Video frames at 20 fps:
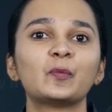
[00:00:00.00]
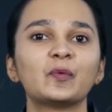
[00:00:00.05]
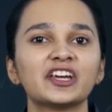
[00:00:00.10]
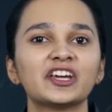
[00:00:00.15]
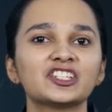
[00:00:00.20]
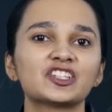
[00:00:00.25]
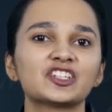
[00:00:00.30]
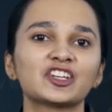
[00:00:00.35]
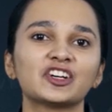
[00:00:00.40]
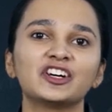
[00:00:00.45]

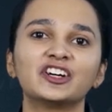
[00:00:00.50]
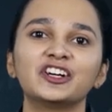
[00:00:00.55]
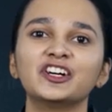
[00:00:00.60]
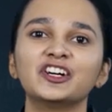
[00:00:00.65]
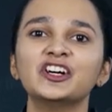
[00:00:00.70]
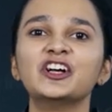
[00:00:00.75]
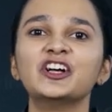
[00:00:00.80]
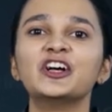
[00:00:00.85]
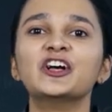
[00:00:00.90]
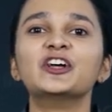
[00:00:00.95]
which
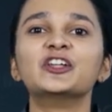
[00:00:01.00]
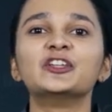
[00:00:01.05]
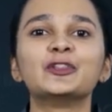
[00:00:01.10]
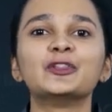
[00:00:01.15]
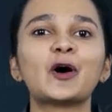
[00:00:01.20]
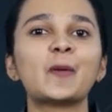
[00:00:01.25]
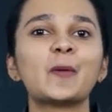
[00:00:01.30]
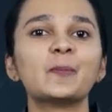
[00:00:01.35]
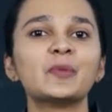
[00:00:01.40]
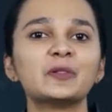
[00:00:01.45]
a
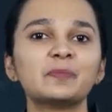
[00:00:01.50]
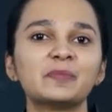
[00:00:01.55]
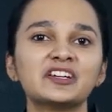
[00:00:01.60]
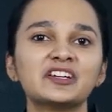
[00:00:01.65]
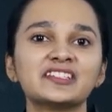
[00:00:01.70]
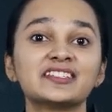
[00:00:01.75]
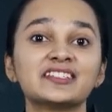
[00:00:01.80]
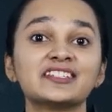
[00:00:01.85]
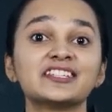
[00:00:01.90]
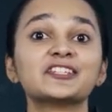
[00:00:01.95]
normal
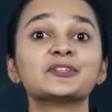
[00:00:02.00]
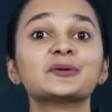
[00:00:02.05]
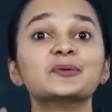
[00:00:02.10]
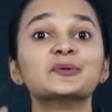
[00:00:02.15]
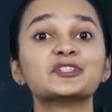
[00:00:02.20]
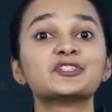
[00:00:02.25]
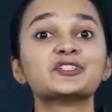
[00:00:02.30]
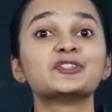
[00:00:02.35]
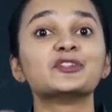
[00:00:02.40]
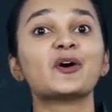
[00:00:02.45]
person
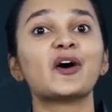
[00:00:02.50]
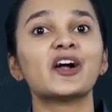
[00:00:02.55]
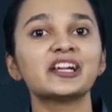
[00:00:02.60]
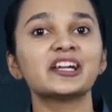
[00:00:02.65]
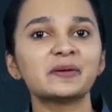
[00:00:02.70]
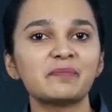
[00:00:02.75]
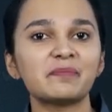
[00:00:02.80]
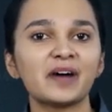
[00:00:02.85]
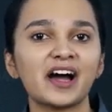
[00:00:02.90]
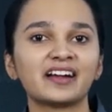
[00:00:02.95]
who is
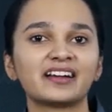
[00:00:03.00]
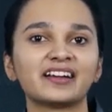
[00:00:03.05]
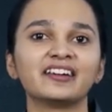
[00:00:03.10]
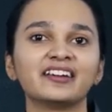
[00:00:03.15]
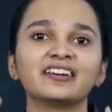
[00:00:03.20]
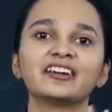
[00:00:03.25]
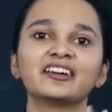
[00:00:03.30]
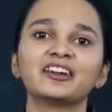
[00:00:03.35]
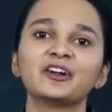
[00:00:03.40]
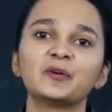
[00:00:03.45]
not a
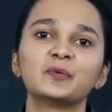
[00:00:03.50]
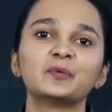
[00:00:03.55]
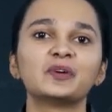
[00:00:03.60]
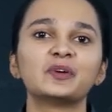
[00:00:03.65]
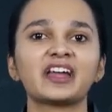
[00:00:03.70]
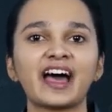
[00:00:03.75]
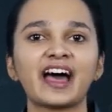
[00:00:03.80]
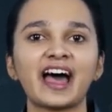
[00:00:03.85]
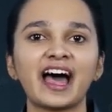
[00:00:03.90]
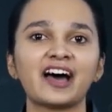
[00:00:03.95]
partner
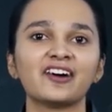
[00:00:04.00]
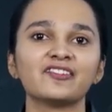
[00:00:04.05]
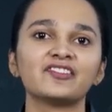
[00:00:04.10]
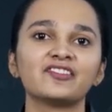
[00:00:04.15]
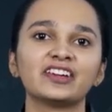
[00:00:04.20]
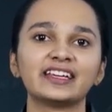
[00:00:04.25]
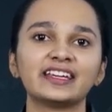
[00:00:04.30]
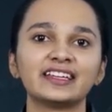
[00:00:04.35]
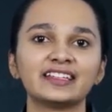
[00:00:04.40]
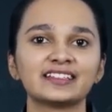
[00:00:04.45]
would have
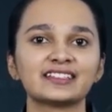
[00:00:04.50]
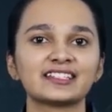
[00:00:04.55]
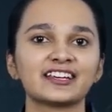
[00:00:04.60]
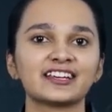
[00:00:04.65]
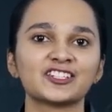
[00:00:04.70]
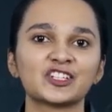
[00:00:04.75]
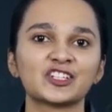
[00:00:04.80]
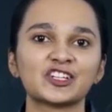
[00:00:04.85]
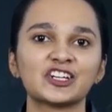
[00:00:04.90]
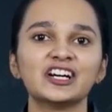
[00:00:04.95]
in
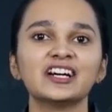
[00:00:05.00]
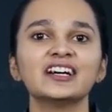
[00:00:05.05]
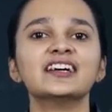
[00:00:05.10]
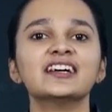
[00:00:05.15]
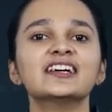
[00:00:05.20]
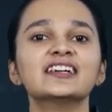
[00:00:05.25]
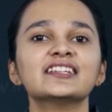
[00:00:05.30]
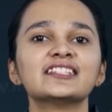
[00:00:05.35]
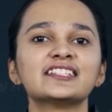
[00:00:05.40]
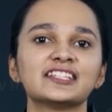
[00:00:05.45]
such a
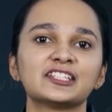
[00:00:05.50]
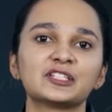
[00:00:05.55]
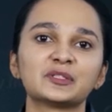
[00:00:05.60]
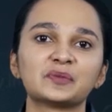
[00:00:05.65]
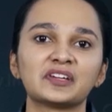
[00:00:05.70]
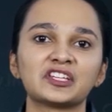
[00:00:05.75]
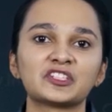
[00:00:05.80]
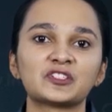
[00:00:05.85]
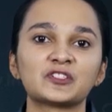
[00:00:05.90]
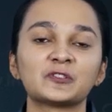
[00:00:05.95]

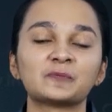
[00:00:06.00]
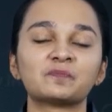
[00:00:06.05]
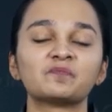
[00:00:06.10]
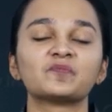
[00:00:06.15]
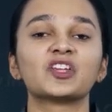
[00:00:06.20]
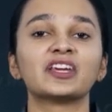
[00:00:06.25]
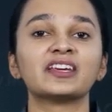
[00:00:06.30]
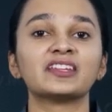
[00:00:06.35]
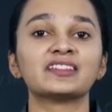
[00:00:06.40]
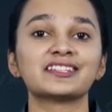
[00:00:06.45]
situation,
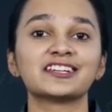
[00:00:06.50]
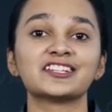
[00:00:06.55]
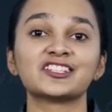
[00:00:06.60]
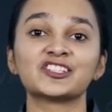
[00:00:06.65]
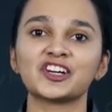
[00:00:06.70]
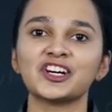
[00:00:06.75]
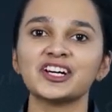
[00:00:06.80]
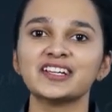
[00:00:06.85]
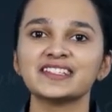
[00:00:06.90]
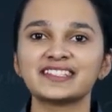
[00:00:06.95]
in
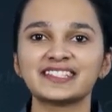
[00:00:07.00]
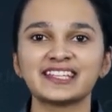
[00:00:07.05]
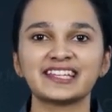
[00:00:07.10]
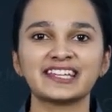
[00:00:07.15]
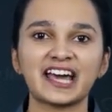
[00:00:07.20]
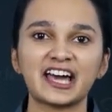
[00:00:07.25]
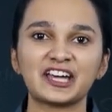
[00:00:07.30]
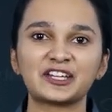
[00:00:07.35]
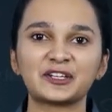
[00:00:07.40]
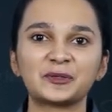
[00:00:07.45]
such a
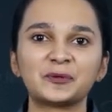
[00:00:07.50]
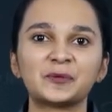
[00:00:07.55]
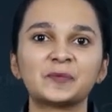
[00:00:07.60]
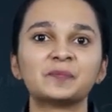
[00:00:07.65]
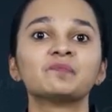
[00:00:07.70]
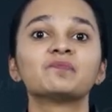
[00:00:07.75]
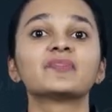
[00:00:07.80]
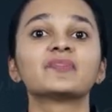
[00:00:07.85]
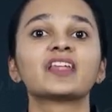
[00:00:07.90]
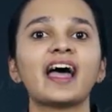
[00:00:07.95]
scenario.
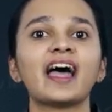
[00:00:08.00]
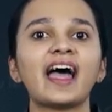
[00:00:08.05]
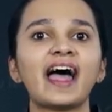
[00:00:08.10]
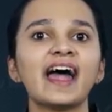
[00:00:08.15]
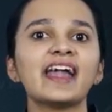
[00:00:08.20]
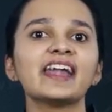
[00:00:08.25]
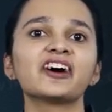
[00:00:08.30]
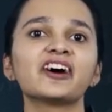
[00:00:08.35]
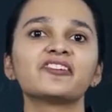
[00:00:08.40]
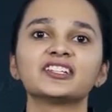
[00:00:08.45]

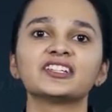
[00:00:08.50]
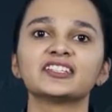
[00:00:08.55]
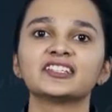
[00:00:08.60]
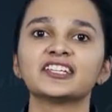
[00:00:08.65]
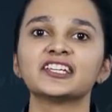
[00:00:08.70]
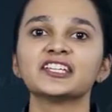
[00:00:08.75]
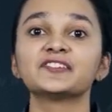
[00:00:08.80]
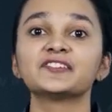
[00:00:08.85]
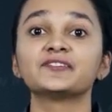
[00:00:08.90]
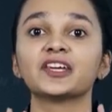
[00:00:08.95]
And after
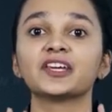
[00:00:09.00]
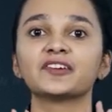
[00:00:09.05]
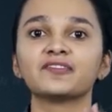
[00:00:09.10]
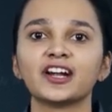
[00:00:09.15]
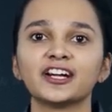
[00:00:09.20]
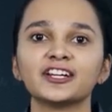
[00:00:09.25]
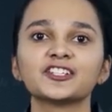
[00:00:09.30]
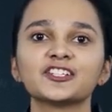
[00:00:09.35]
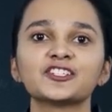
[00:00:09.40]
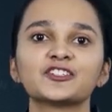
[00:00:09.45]
this, we have
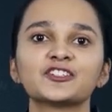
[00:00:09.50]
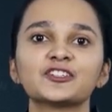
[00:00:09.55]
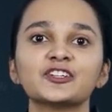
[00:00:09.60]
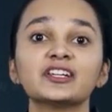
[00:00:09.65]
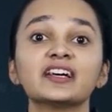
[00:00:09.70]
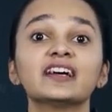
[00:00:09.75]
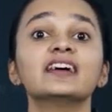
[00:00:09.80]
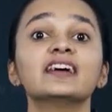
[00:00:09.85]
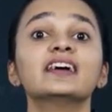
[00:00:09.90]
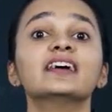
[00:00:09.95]
understood